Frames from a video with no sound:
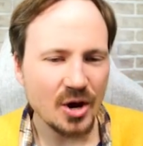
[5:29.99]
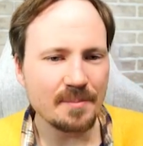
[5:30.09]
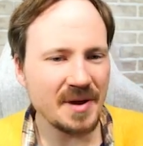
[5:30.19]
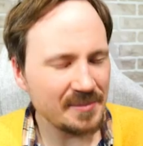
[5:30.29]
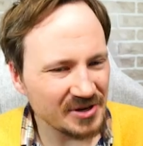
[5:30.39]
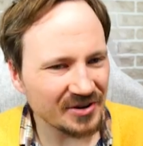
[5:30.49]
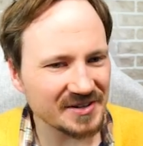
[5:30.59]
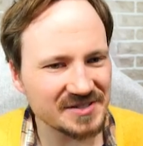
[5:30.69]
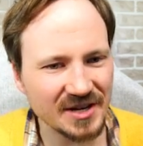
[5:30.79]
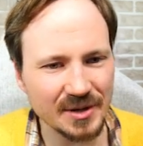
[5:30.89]
Maybe you're
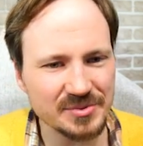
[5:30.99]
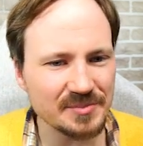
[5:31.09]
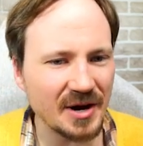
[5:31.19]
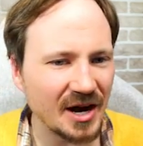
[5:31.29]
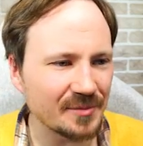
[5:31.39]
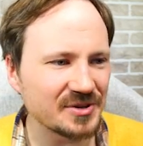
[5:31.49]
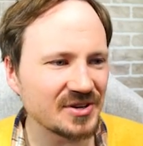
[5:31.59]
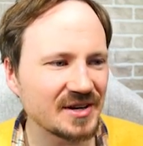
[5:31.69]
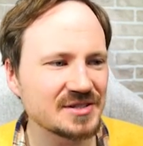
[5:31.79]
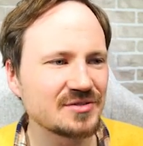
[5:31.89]
going to set up some
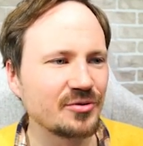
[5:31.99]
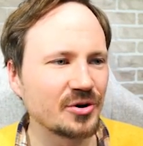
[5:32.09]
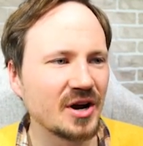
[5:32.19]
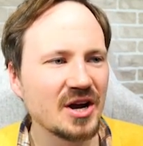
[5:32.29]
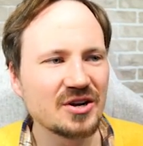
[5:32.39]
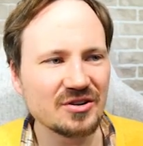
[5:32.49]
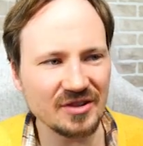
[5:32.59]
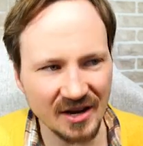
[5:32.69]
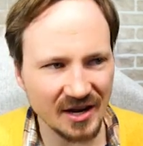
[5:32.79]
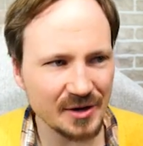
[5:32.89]
automatons for
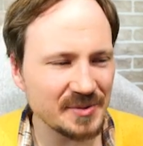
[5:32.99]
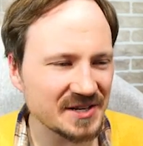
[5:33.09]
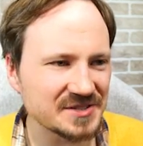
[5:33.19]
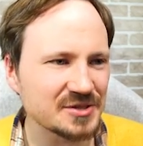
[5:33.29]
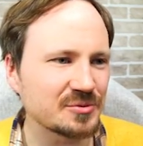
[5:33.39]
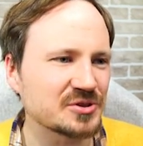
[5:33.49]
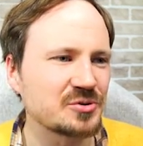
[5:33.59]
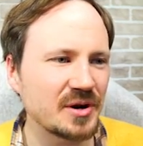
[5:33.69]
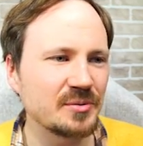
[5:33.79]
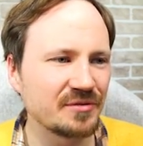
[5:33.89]
Claude, because this works
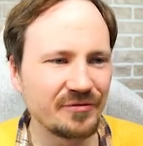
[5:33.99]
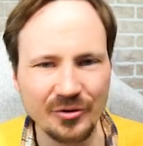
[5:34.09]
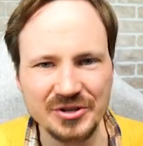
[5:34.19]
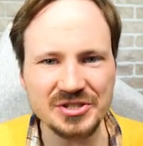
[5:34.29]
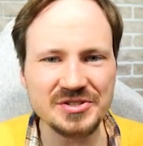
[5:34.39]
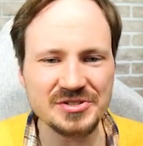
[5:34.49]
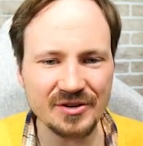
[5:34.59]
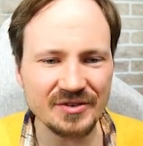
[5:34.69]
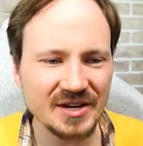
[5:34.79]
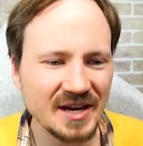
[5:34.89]
great with Foraging
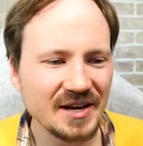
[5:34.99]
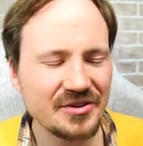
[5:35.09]
Servant.